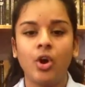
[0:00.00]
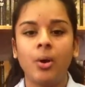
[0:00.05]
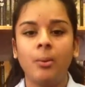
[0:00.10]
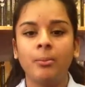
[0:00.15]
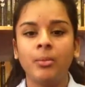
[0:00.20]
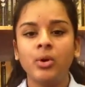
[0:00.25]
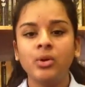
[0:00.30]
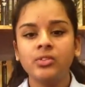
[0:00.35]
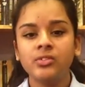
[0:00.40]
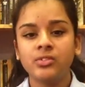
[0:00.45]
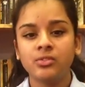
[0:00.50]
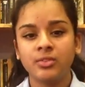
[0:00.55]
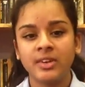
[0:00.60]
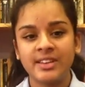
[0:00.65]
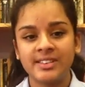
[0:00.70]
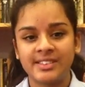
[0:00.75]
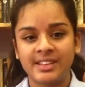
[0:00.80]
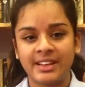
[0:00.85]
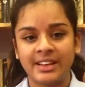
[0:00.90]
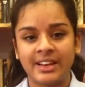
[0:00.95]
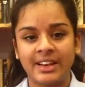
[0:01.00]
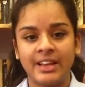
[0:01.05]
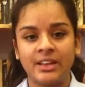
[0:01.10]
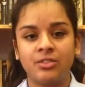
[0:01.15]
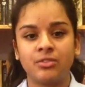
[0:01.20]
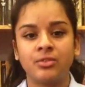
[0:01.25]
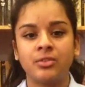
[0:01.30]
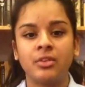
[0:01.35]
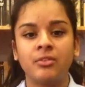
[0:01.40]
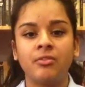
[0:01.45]
Most recently,
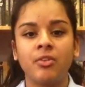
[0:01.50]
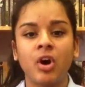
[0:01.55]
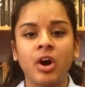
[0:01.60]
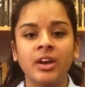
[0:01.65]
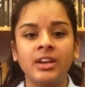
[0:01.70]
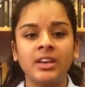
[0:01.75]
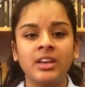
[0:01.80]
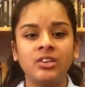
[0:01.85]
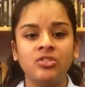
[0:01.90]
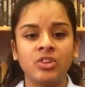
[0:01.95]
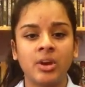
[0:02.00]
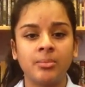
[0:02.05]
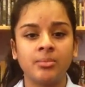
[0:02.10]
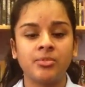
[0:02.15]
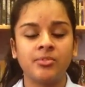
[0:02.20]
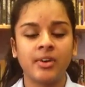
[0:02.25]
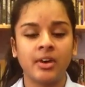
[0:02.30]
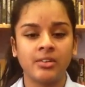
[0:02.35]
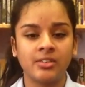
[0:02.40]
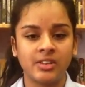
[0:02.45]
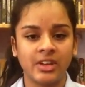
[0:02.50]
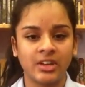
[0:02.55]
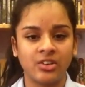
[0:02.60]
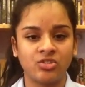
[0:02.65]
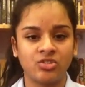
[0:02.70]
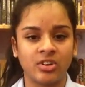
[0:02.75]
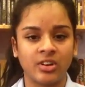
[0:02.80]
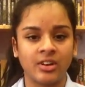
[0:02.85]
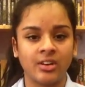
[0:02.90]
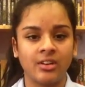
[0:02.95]
through the Varkey
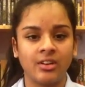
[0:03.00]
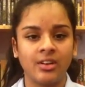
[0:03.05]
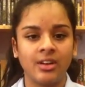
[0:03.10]
Foundation,